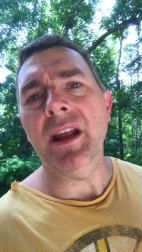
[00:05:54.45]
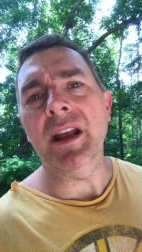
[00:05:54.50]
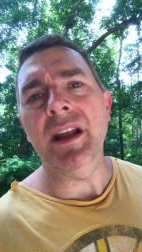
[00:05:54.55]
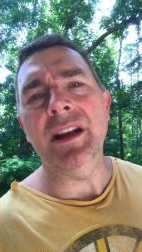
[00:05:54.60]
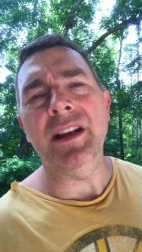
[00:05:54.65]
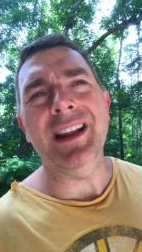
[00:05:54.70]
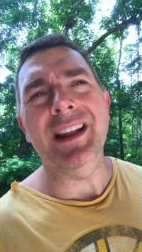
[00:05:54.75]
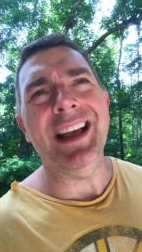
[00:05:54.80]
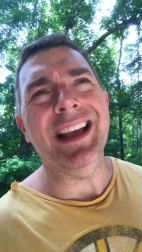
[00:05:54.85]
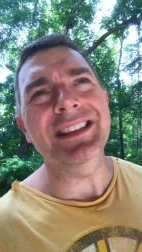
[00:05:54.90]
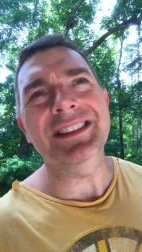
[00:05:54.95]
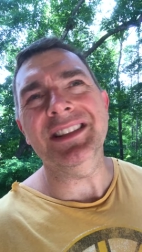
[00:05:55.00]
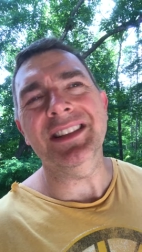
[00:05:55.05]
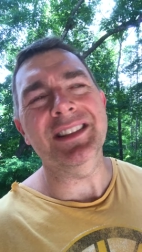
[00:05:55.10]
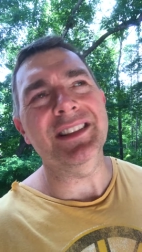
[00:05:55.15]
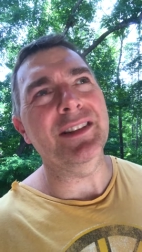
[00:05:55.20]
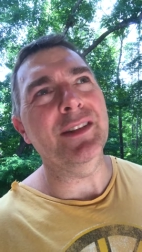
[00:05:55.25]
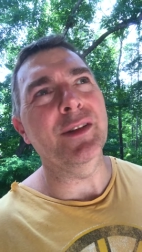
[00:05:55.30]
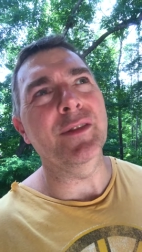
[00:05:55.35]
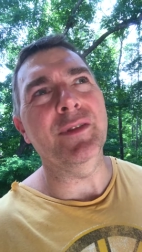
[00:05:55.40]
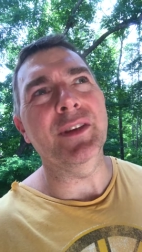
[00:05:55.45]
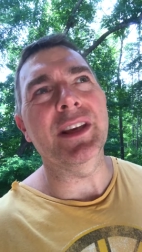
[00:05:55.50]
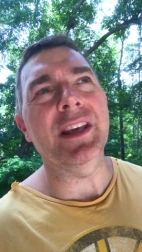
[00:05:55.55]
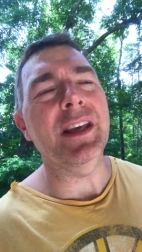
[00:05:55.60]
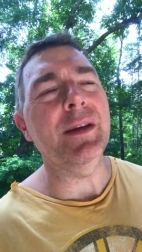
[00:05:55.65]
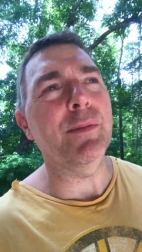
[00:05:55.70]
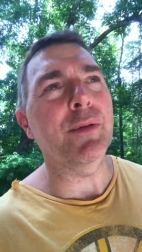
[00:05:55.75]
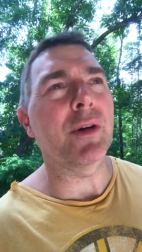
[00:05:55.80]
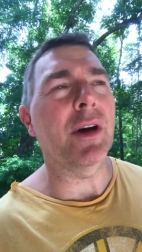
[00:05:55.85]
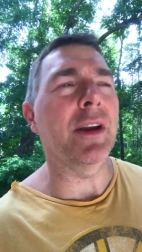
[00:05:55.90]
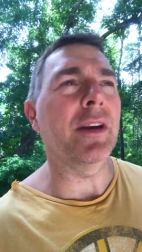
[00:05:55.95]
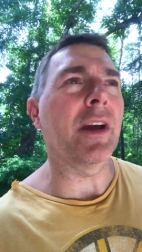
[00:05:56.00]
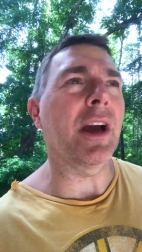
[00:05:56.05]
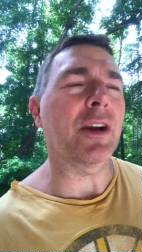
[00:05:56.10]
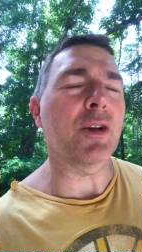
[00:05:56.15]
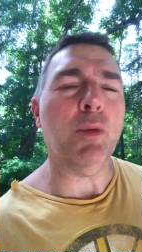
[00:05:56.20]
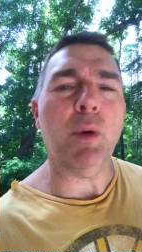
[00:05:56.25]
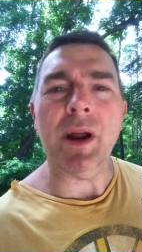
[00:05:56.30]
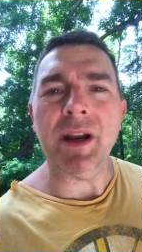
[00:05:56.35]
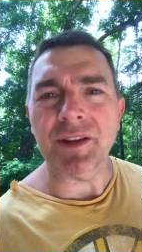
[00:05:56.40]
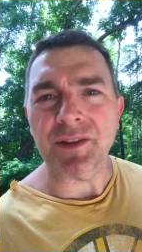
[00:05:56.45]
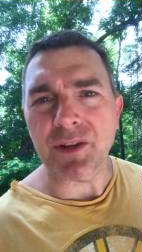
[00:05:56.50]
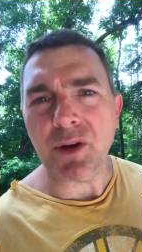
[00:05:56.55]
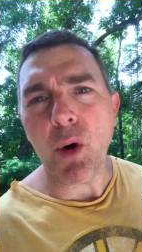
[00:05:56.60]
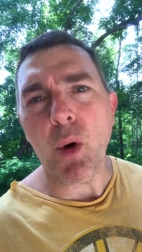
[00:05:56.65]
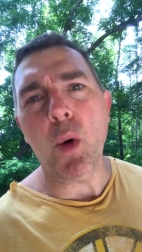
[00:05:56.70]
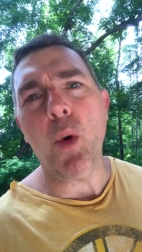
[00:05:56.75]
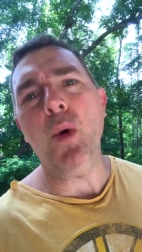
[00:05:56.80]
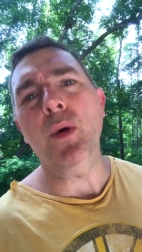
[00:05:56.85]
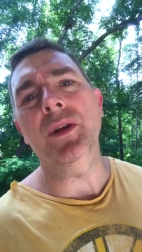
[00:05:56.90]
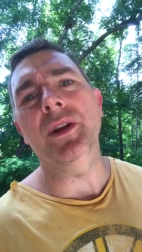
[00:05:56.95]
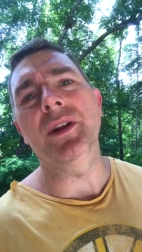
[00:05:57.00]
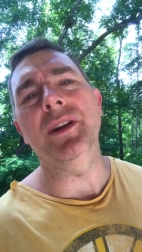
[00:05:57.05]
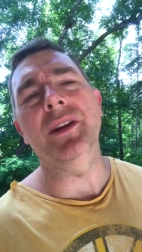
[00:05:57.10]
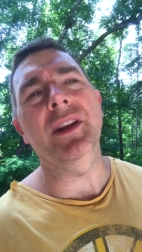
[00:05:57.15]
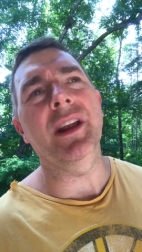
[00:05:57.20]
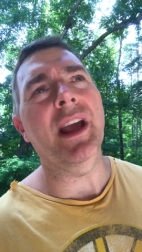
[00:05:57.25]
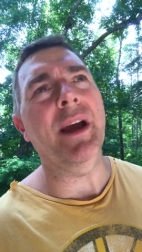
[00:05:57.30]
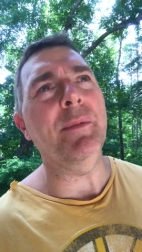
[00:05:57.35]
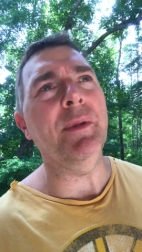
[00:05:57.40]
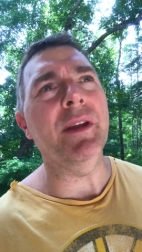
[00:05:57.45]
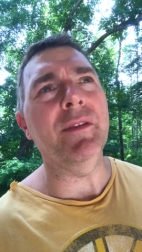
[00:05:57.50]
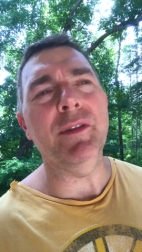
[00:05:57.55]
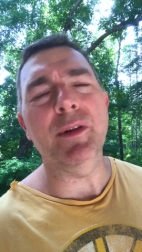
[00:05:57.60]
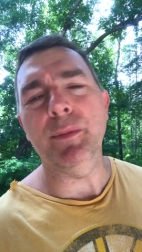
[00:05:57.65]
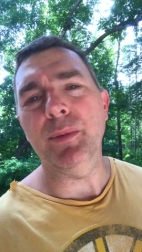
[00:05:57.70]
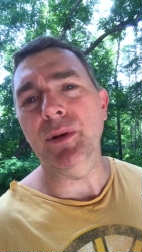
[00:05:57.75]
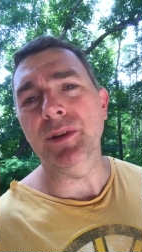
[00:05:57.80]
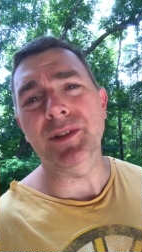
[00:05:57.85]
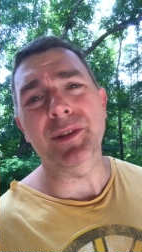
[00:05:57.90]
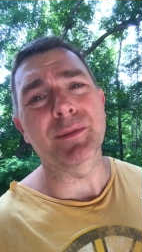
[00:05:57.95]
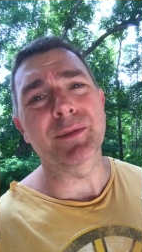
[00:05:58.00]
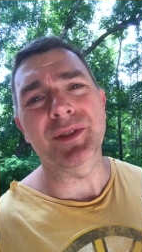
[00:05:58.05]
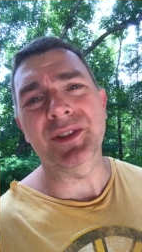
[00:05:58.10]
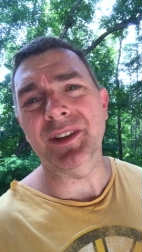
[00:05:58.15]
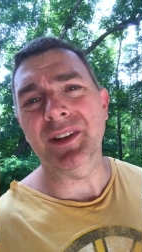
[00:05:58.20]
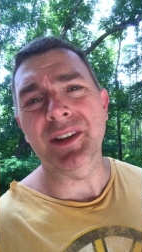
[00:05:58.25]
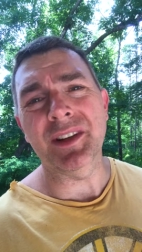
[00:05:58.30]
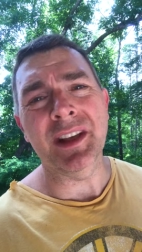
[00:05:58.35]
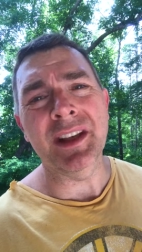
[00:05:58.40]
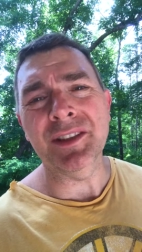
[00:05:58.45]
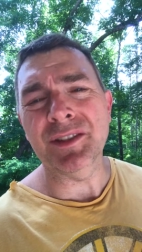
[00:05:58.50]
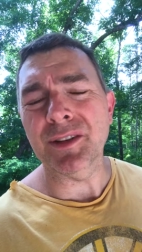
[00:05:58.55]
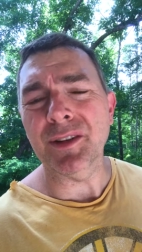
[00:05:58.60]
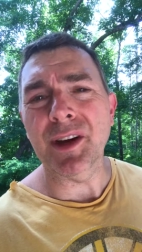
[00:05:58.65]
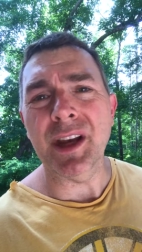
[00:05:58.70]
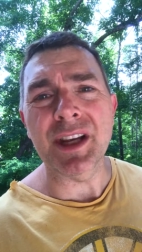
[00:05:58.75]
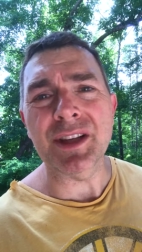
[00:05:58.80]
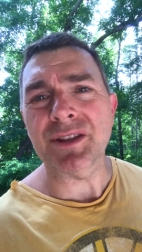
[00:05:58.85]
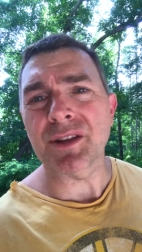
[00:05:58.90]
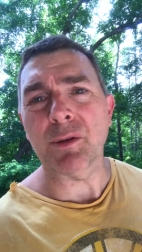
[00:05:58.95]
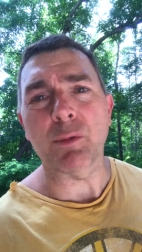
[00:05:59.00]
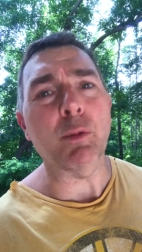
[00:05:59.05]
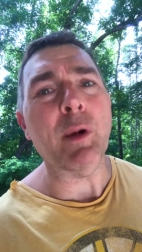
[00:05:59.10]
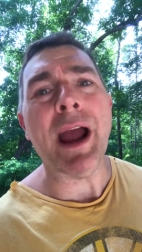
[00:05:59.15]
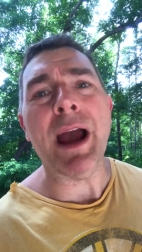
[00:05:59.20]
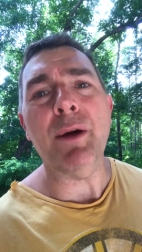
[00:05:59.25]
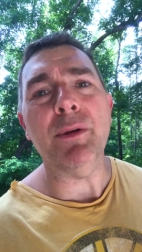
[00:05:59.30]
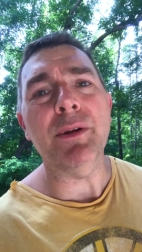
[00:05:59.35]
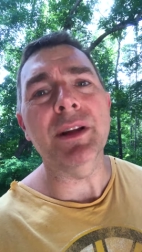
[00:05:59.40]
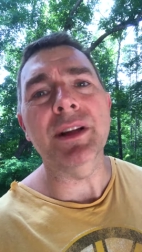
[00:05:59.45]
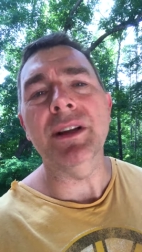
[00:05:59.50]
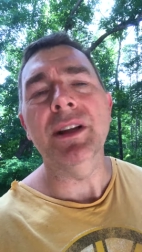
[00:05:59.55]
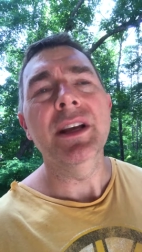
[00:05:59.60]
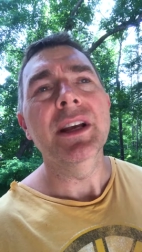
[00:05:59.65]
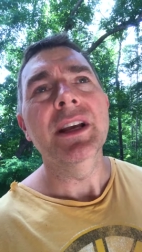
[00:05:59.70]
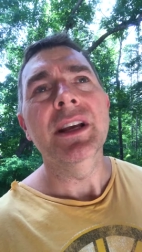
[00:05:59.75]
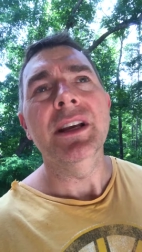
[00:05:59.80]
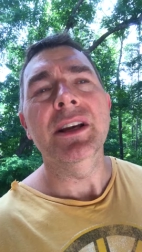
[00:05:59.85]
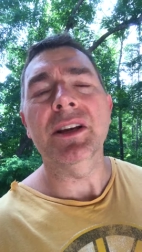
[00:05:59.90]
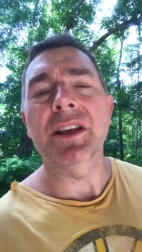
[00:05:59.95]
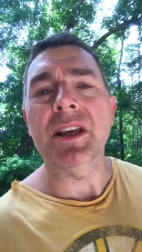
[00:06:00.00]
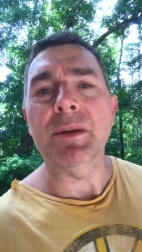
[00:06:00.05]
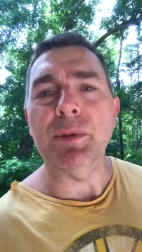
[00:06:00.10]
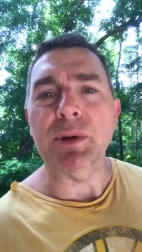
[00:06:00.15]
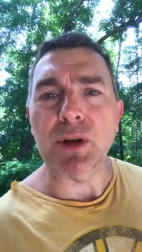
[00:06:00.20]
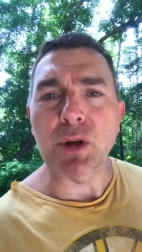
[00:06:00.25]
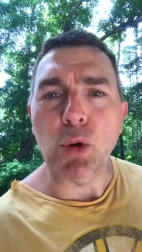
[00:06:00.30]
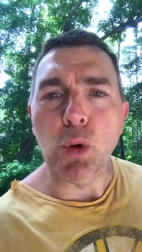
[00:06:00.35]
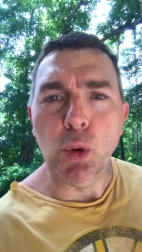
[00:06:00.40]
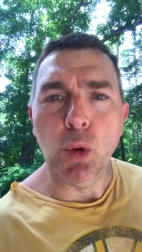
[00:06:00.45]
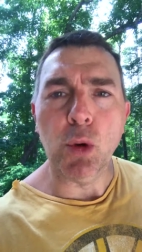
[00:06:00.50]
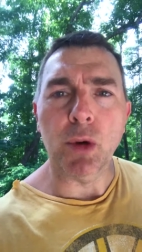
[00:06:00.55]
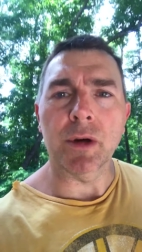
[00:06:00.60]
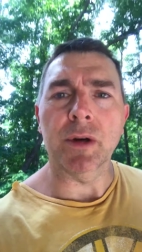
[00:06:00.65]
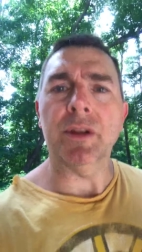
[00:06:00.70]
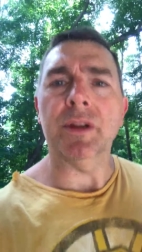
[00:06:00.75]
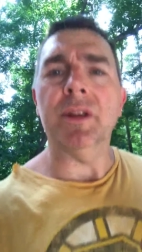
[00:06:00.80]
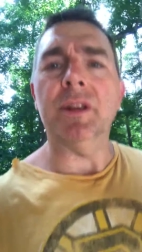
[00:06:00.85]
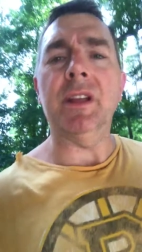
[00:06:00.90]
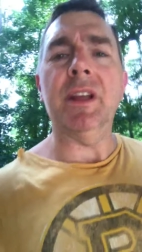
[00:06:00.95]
And uh, just, you know, if you keep it on not quite as cold, and I mean, if you put some insulation around it, it'll uh, keep it cooler.